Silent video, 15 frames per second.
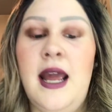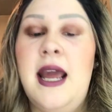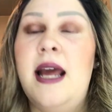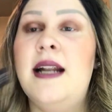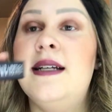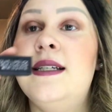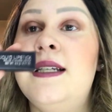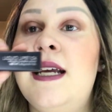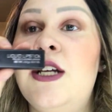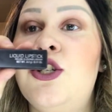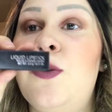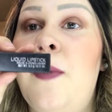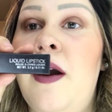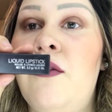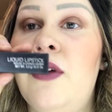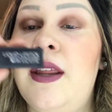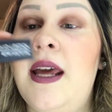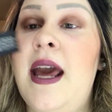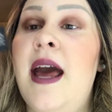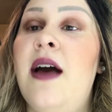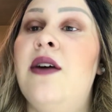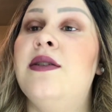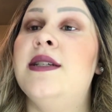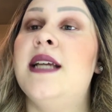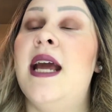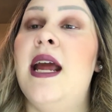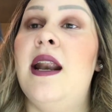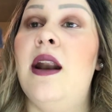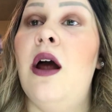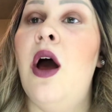Anastasia Beverly Hills
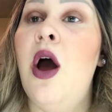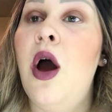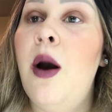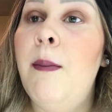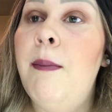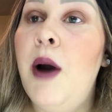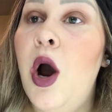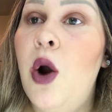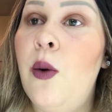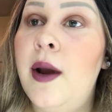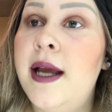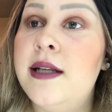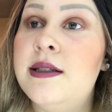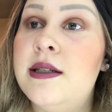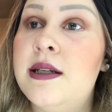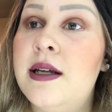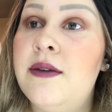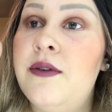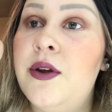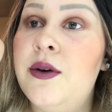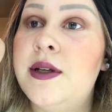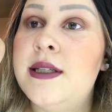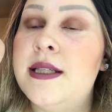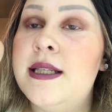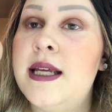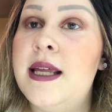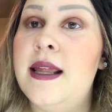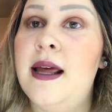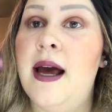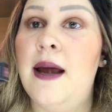in Poet, if you can
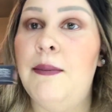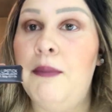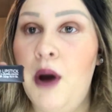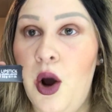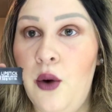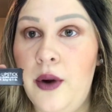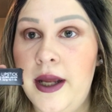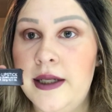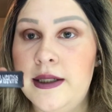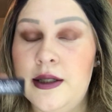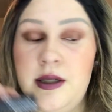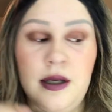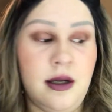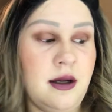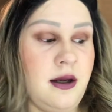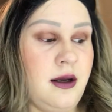see that, Poet.